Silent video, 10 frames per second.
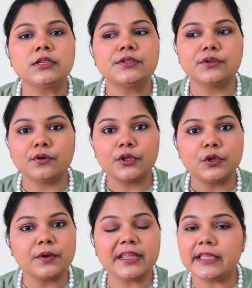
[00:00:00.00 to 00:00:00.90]
So
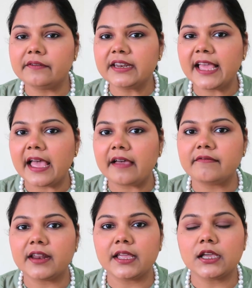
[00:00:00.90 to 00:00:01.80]
you can even
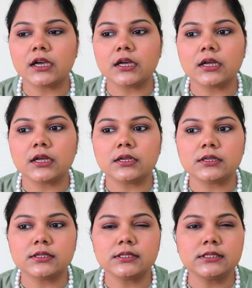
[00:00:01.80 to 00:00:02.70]
have like
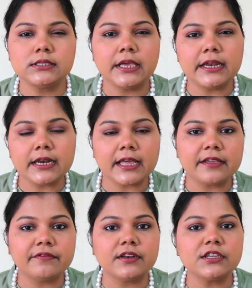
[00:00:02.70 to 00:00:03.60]
a
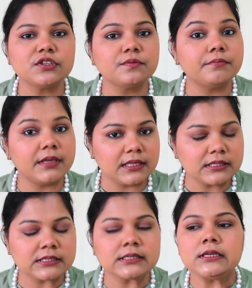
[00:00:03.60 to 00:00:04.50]
skin-like finish,
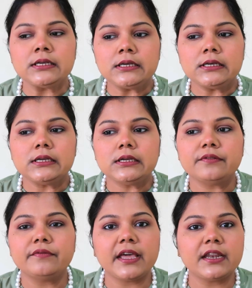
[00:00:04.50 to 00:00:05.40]
means
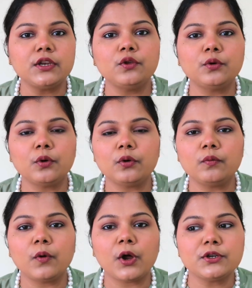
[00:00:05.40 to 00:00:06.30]
wherein you
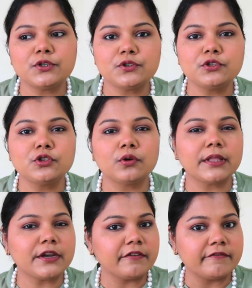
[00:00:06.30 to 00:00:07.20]
don't want to show
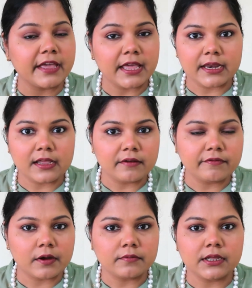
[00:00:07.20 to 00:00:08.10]
that you're wearing a
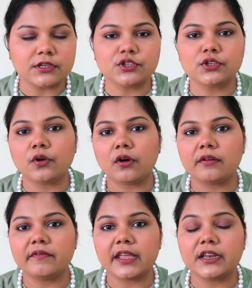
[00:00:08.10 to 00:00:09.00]
foundation,
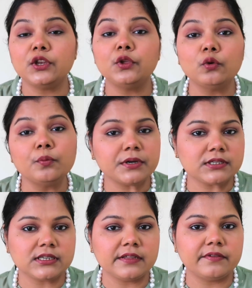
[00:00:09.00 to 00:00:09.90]
or wherein you
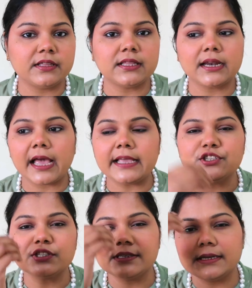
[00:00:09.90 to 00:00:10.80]
personally feel that I
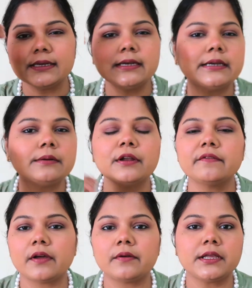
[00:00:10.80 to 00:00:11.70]
just need a little bit
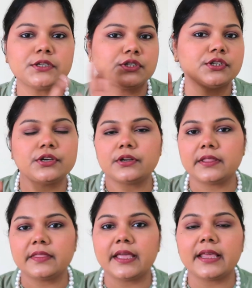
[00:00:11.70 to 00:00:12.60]
of foundation here
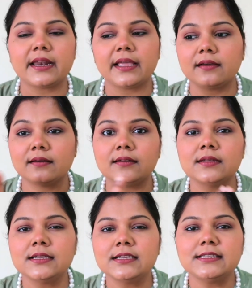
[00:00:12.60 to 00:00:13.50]
and there, like a
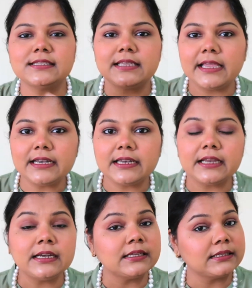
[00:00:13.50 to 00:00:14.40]
skin
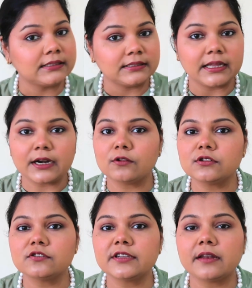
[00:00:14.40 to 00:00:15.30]
tint. That
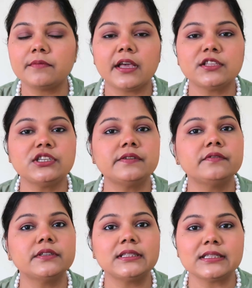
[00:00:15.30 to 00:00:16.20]
also can be
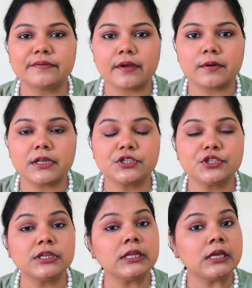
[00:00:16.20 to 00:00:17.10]
achieved with this
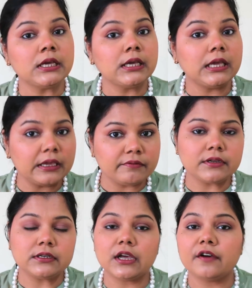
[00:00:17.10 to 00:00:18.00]
foundation.
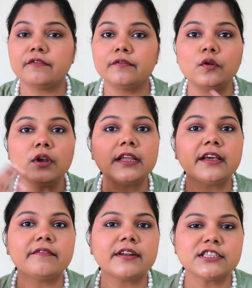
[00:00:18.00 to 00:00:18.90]
Even a full
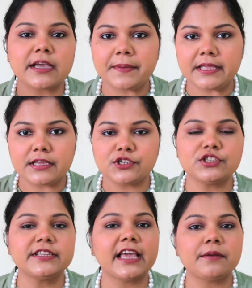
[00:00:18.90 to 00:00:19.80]
coverage
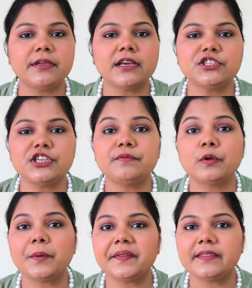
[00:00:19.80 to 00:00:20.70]
application can be
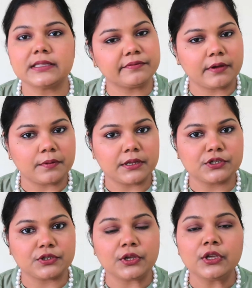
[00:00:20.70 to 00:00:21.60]
achieved with this
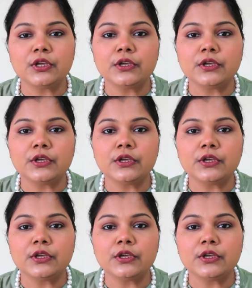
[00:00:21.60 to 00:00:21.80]
foundation.